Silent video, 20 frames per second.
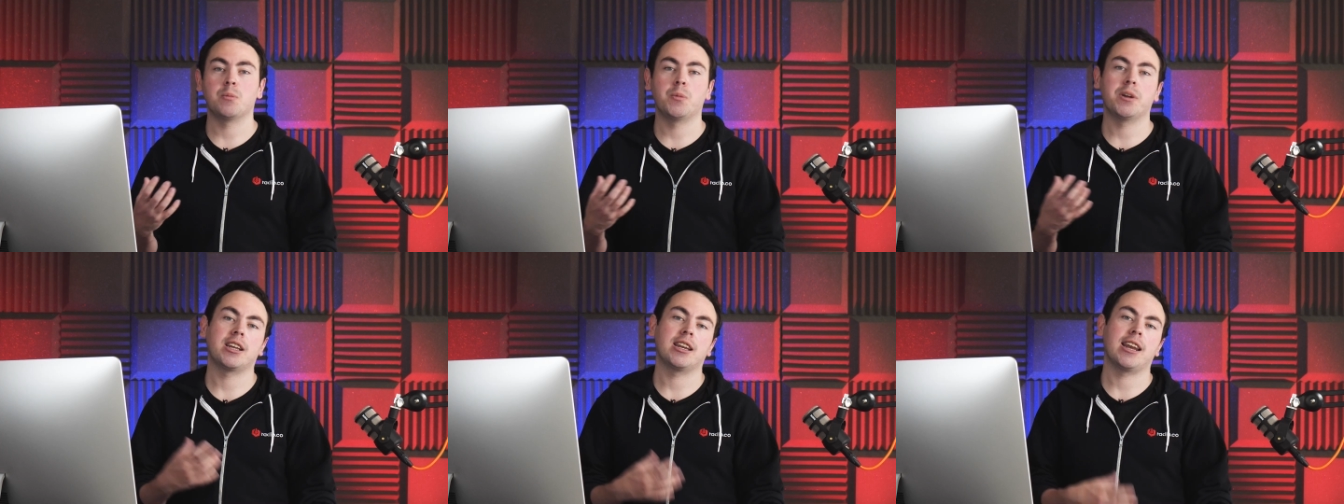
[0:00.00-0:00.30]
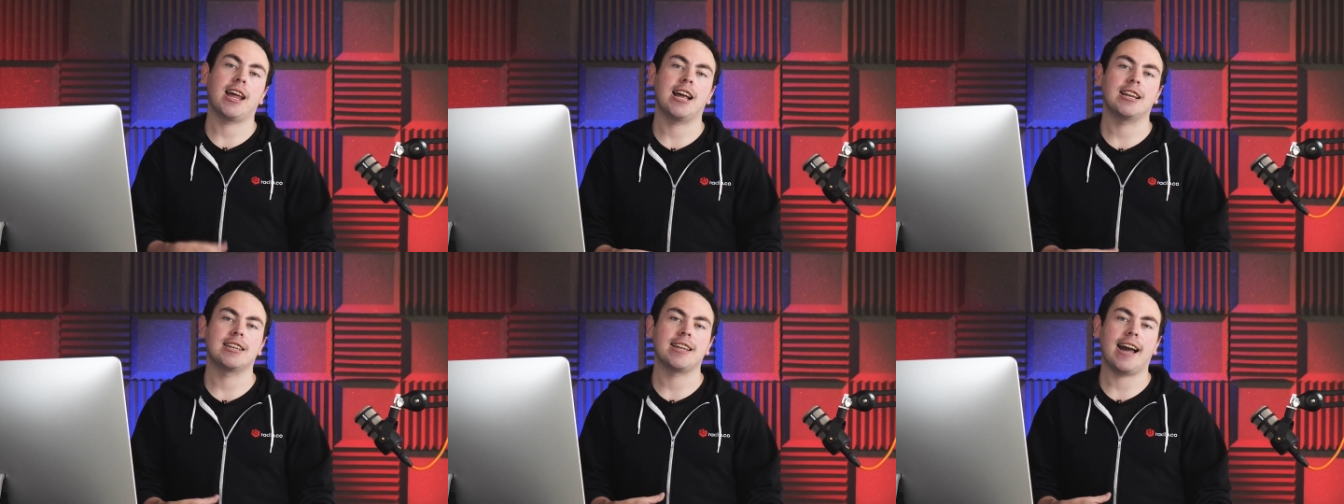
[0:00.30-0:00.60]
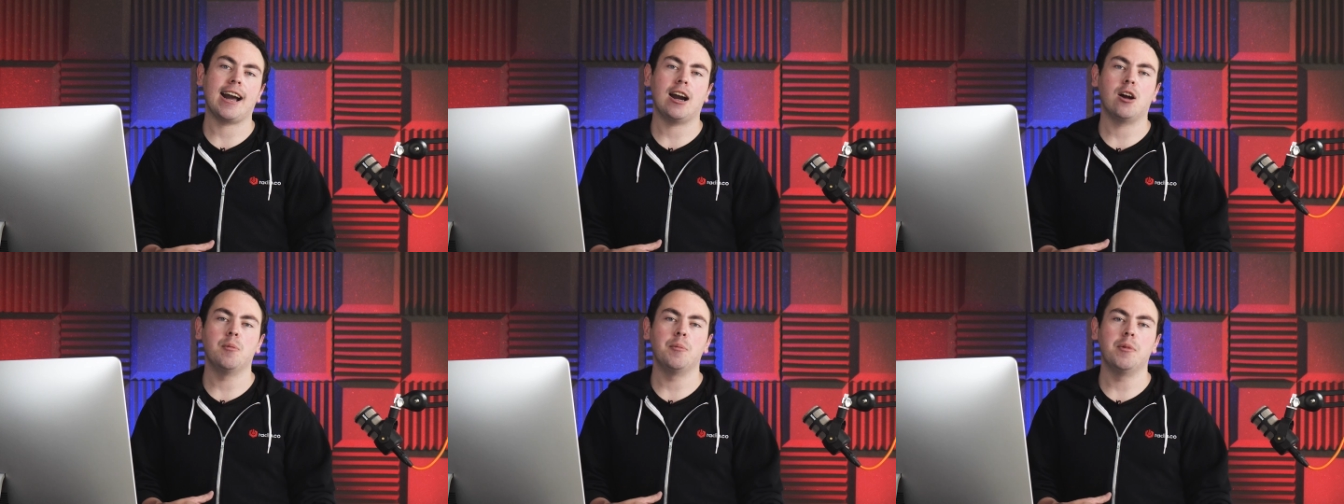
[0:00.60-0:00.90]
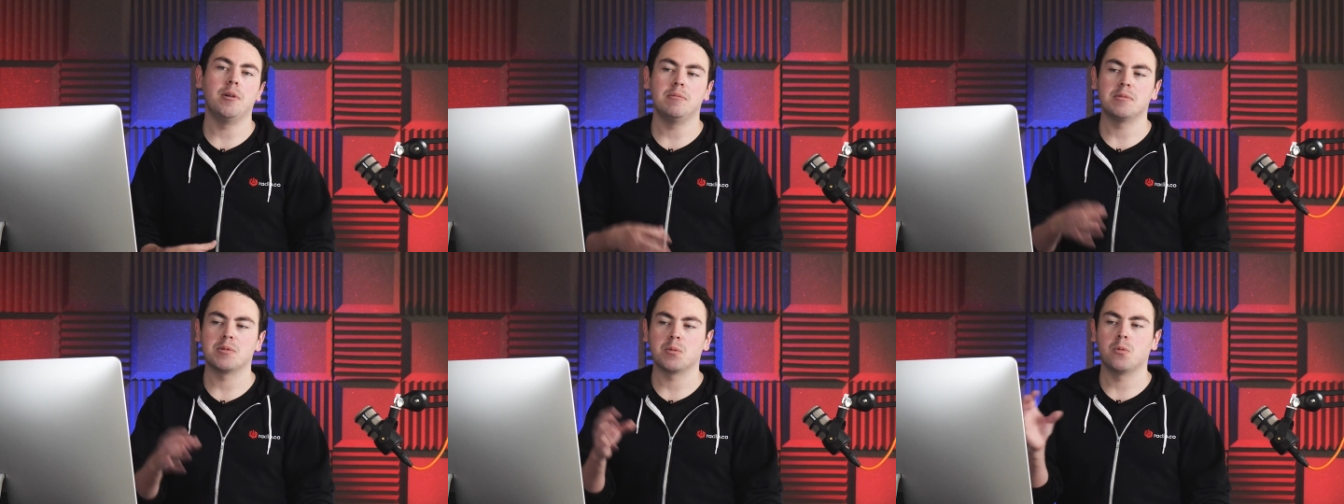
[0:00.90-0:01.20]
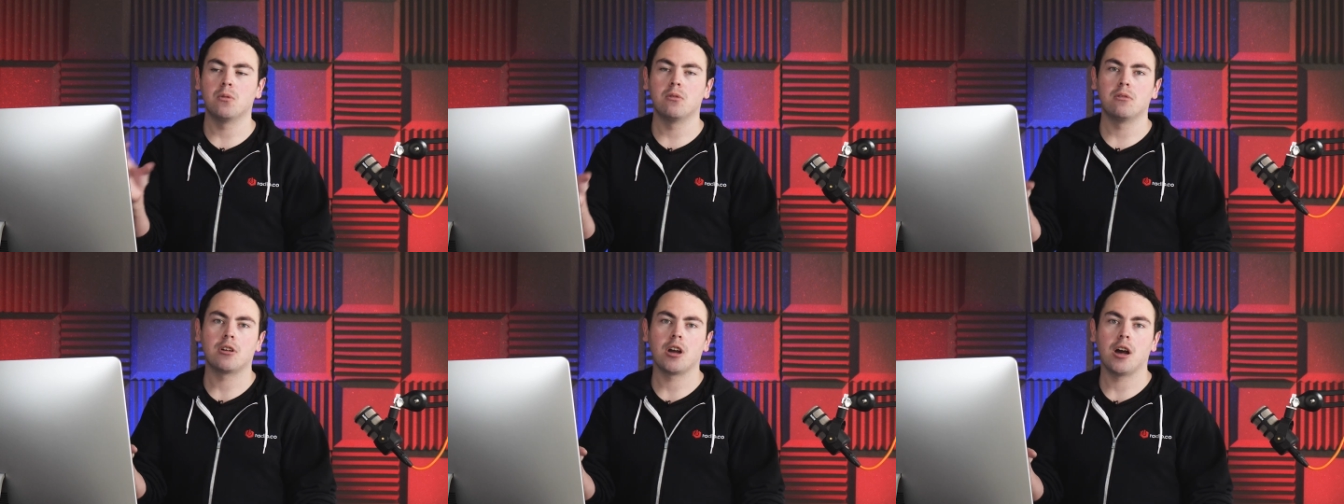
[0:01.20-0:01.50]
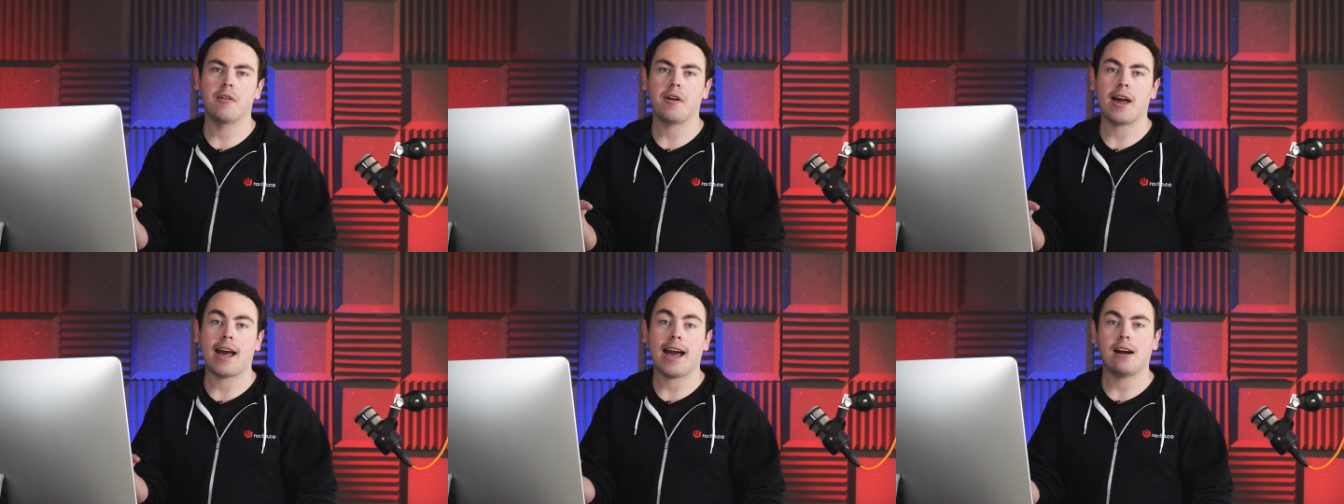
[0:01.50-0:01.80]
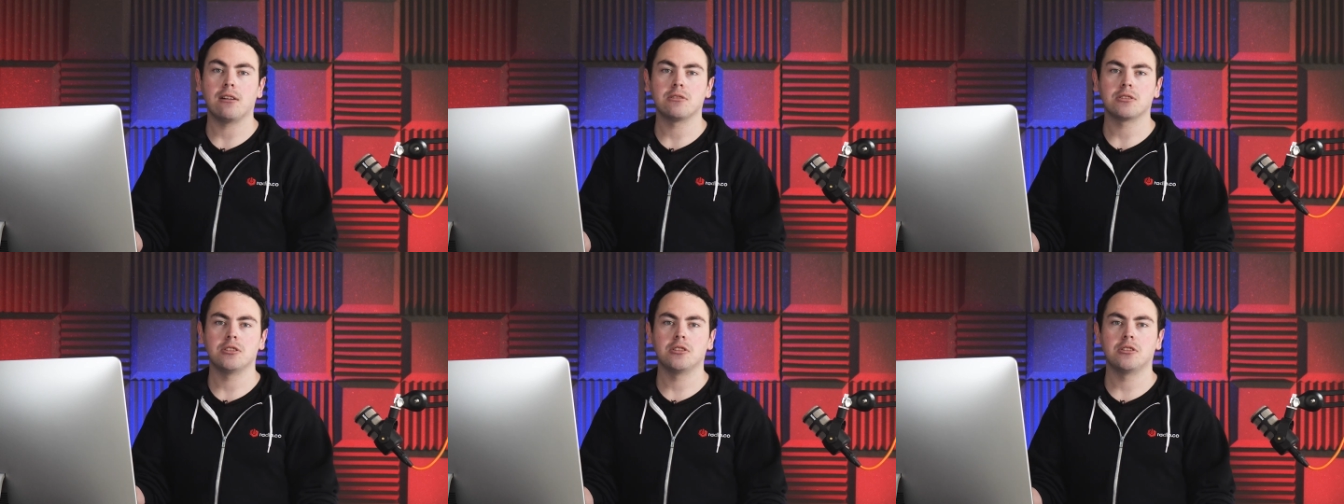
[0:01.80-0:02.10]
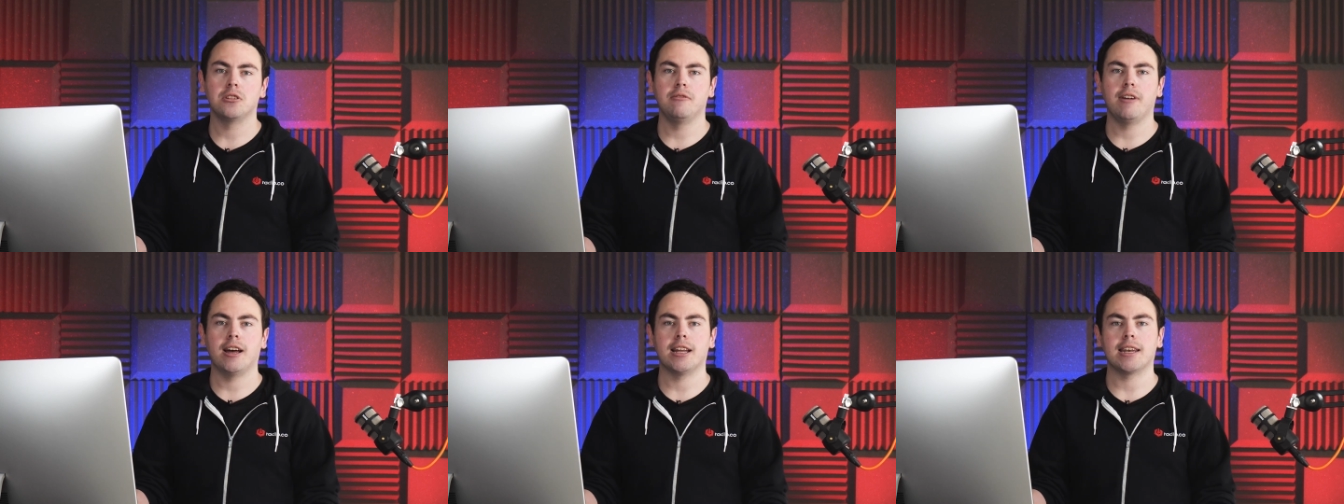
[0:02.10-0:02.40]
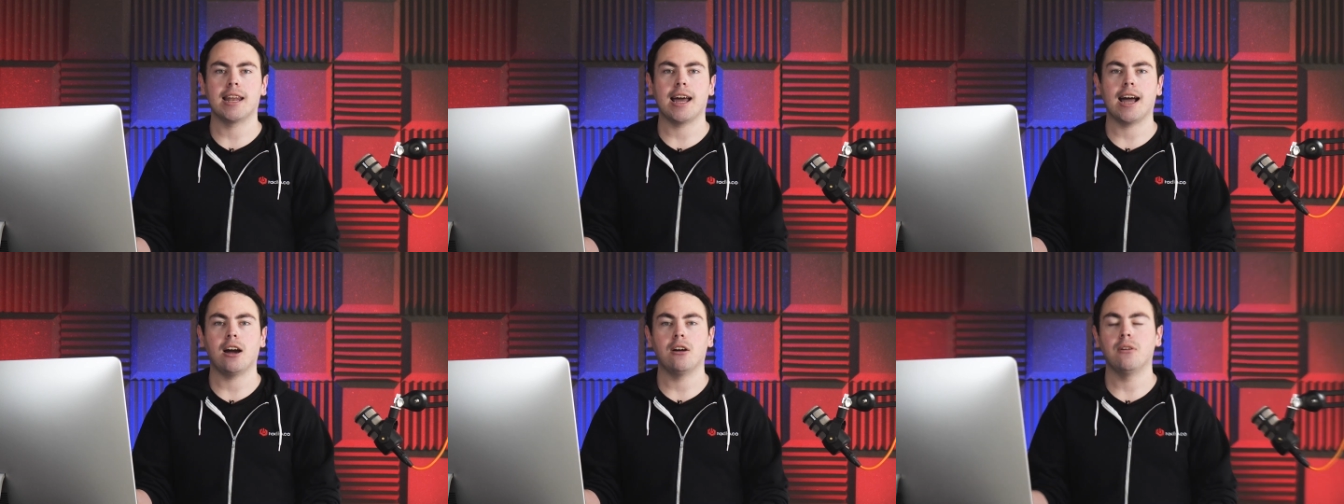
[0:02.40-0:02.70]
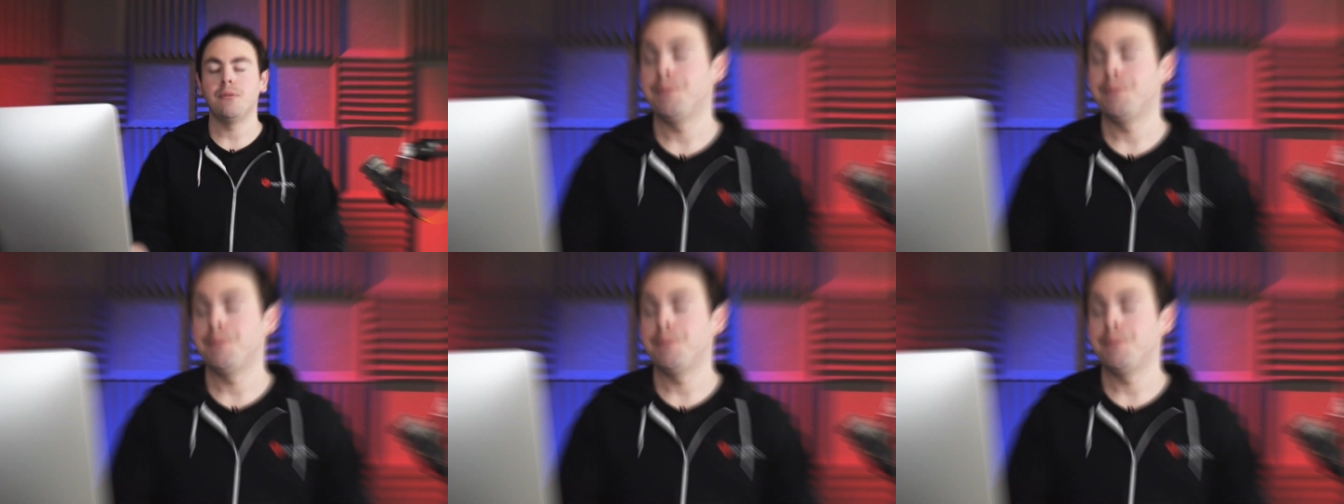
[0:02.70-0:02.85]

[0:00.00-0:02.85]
and we can add albums. We'll cover how to do that now.